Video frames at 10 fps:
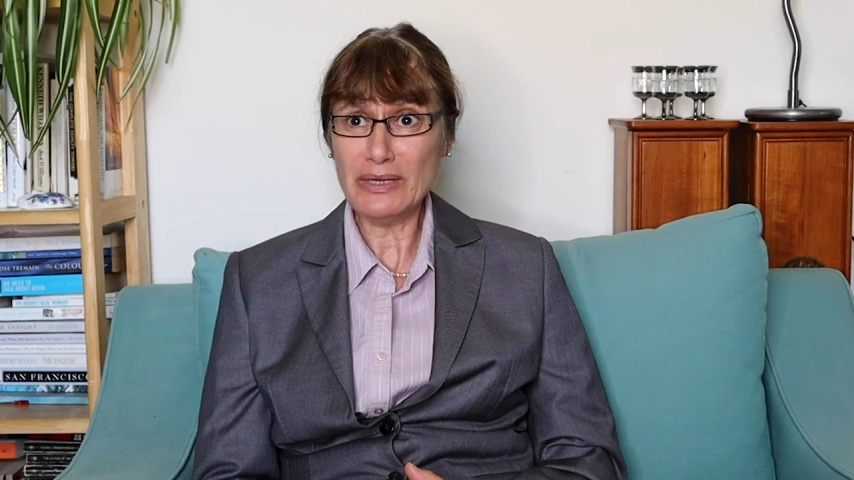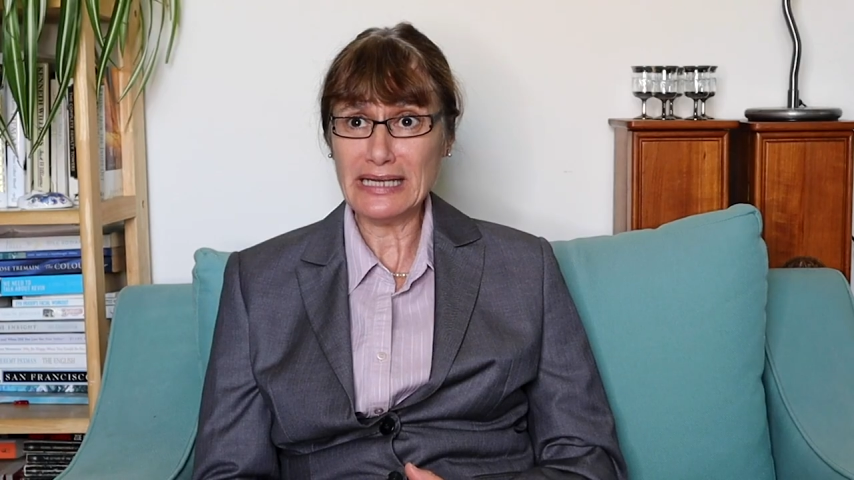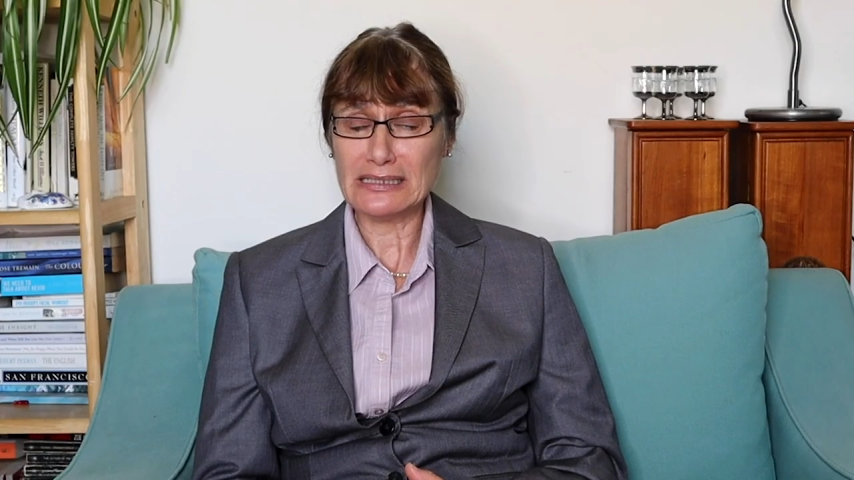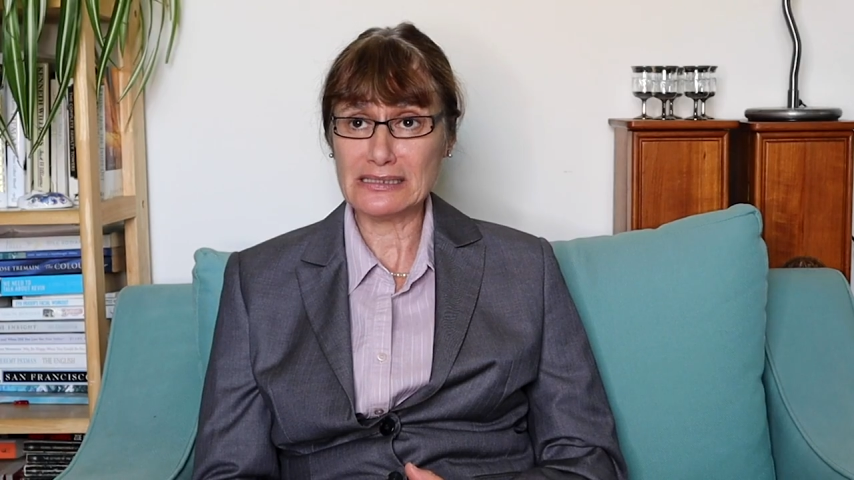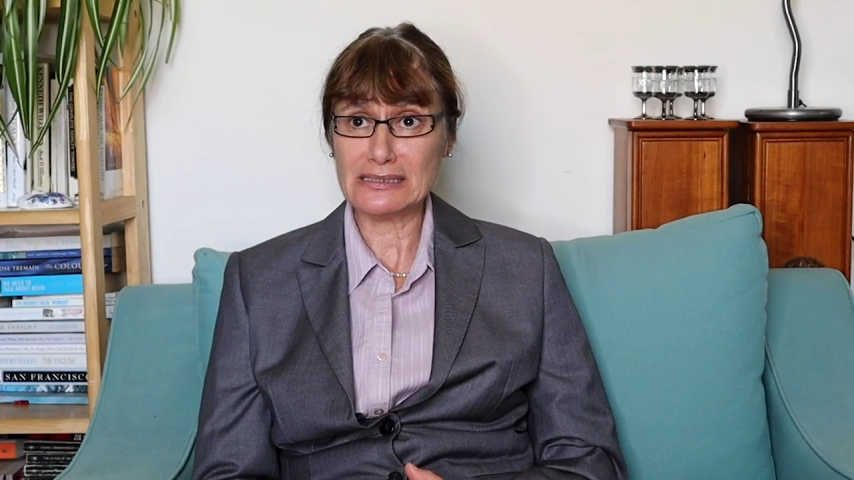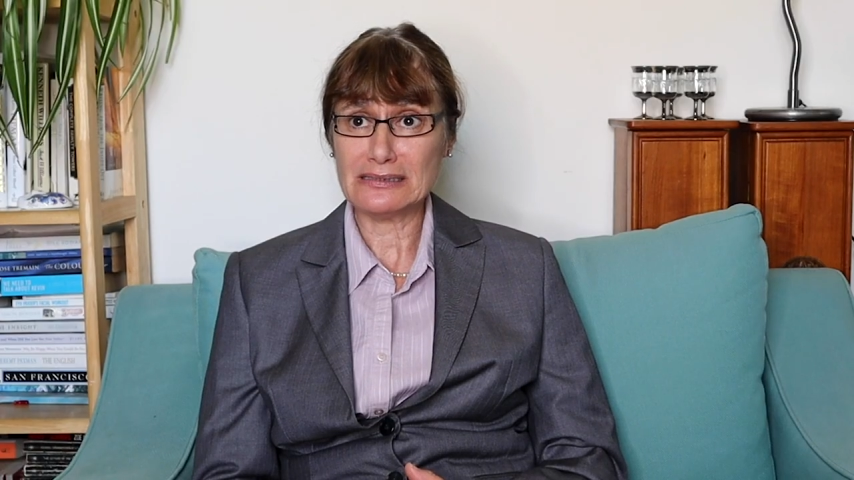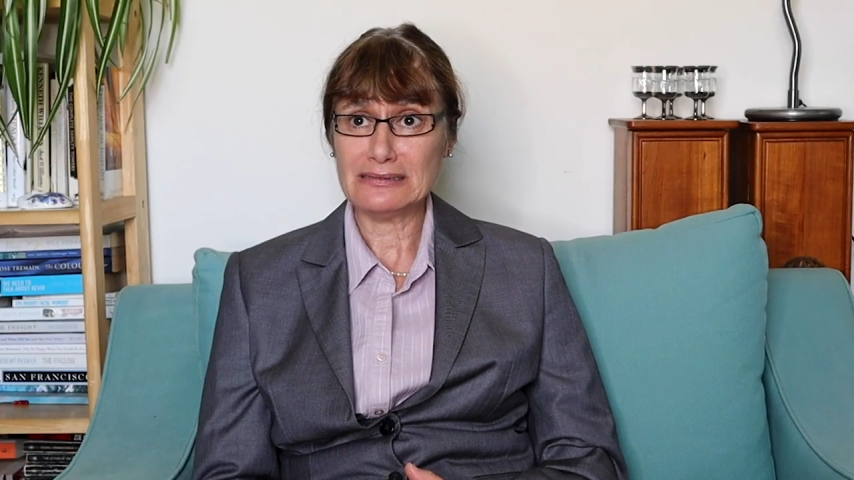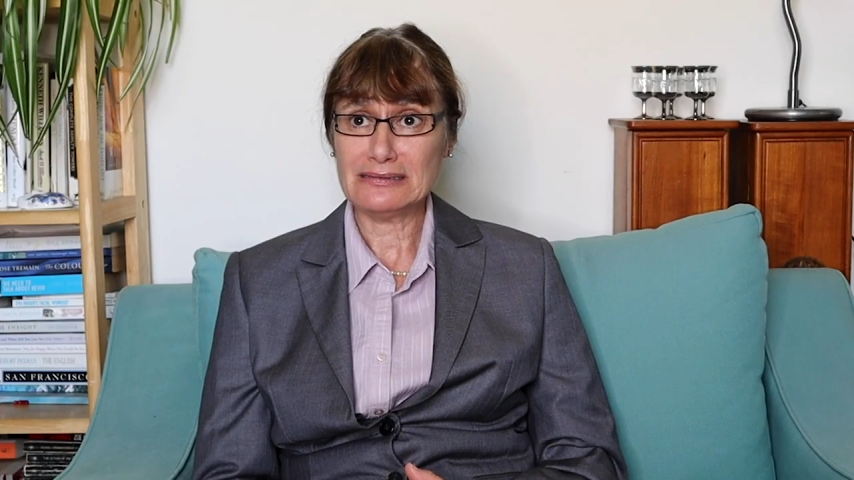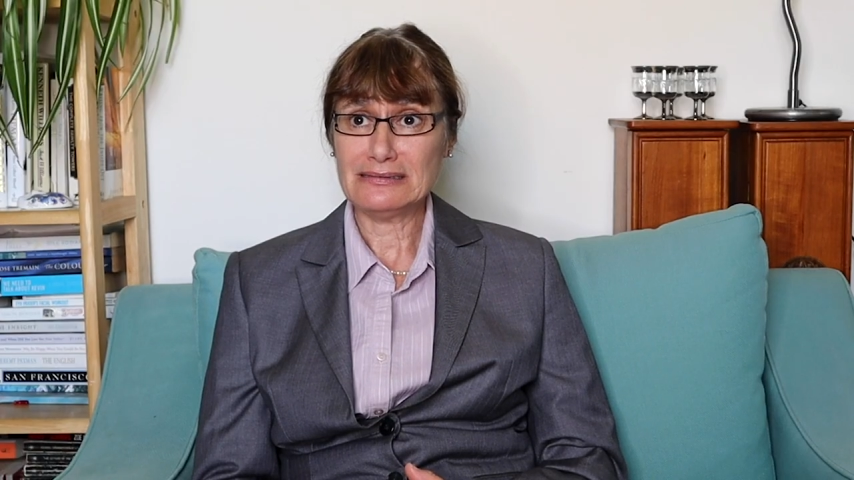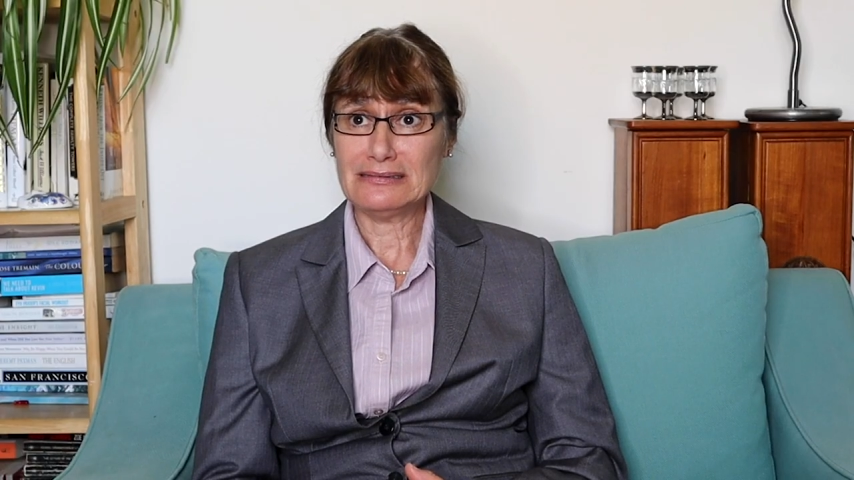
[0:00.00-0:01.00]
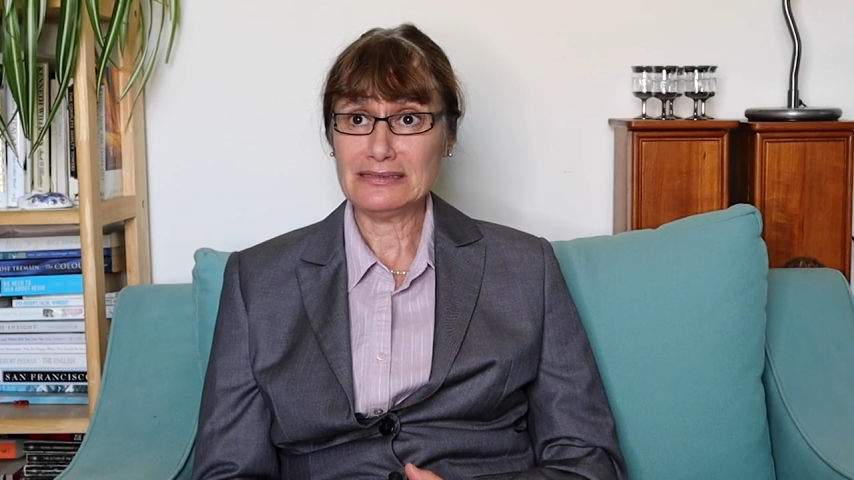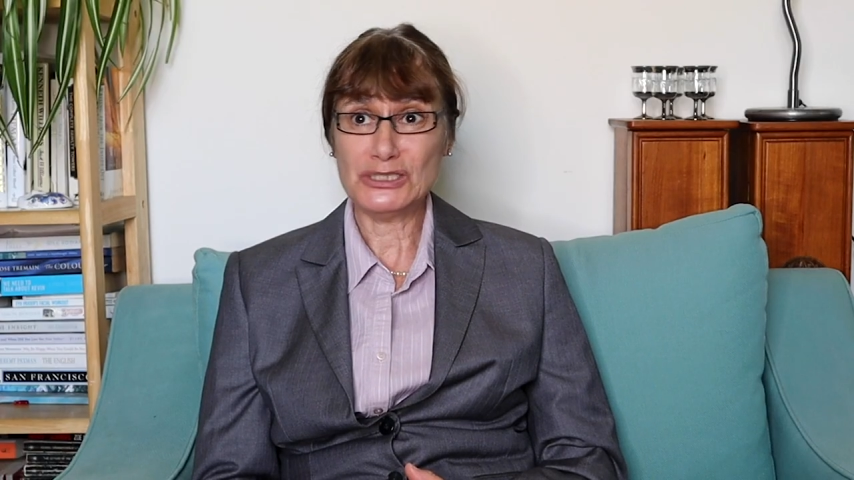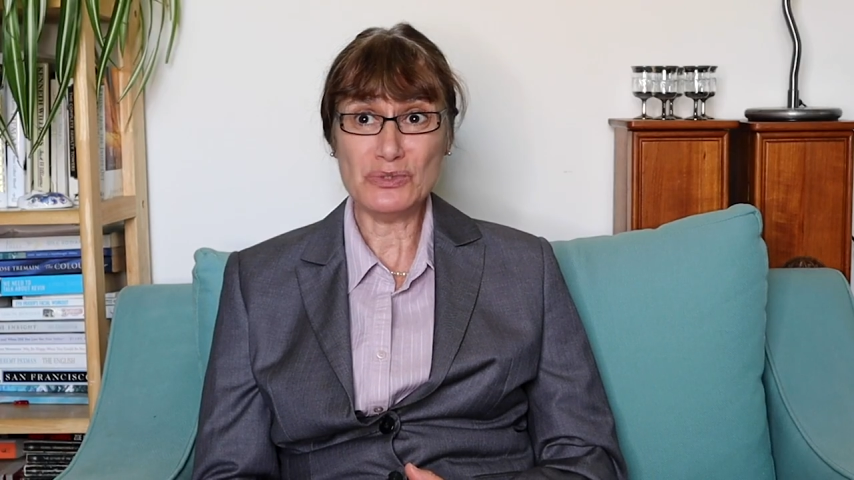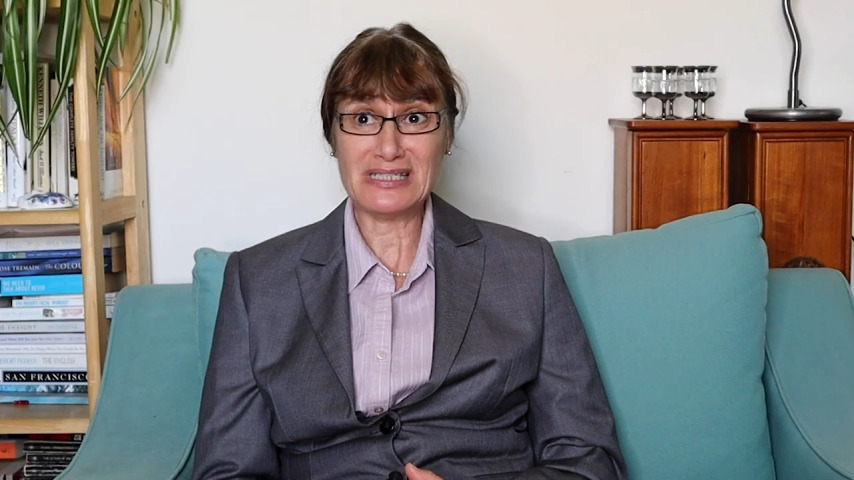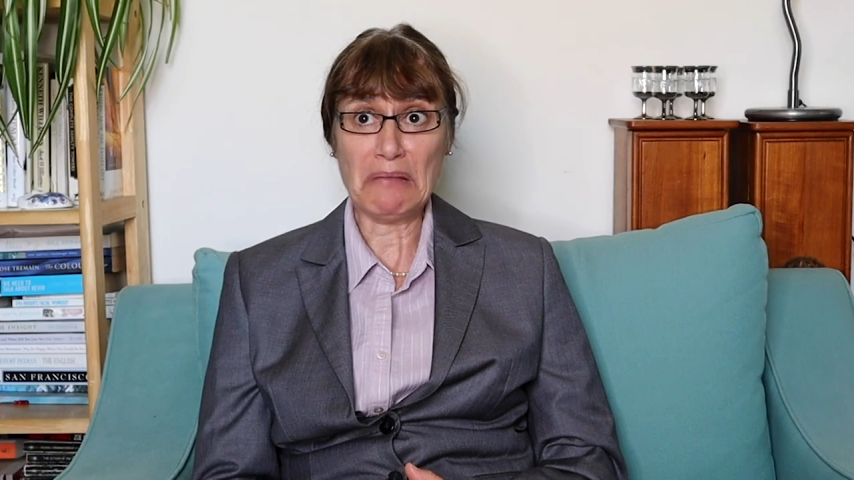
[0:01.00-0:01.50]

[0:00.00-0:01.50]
do it. Do